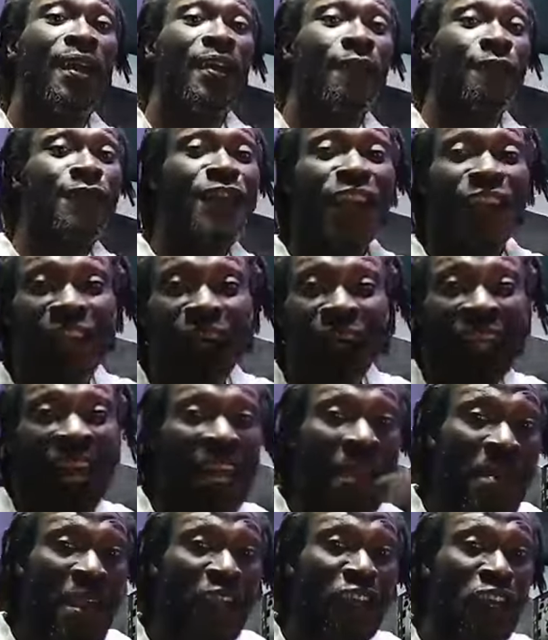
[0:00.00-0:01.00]
Vicky,
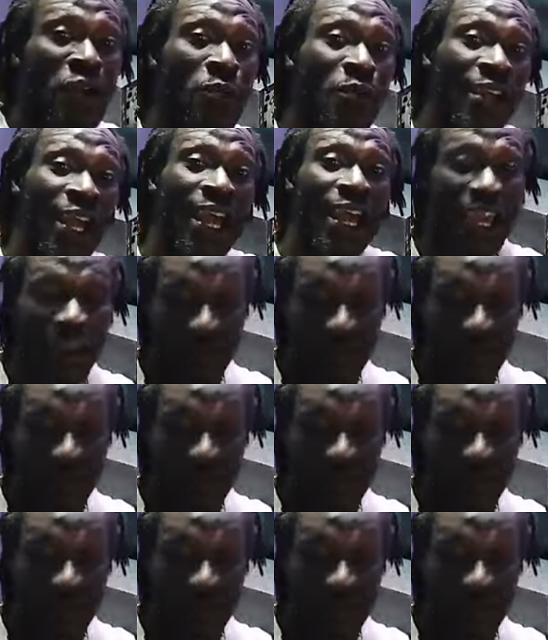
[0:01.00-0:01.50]
now you make you get